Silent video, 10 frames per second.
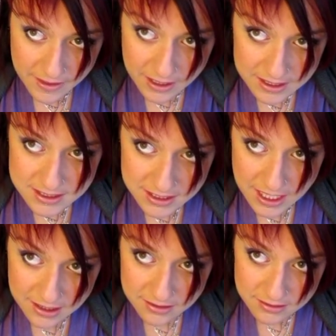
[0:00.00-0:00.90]
because it
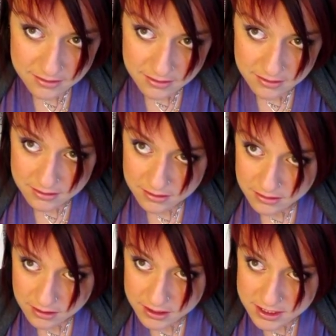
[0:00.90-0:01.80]

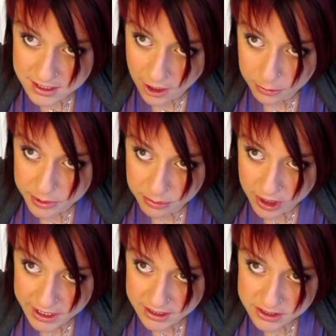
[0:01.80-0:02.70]
doesn't help with
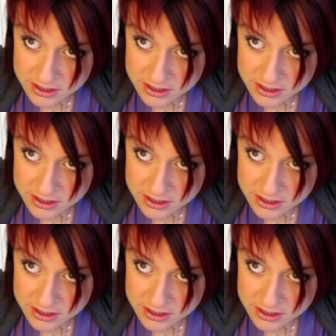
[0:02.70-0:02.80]
breakage.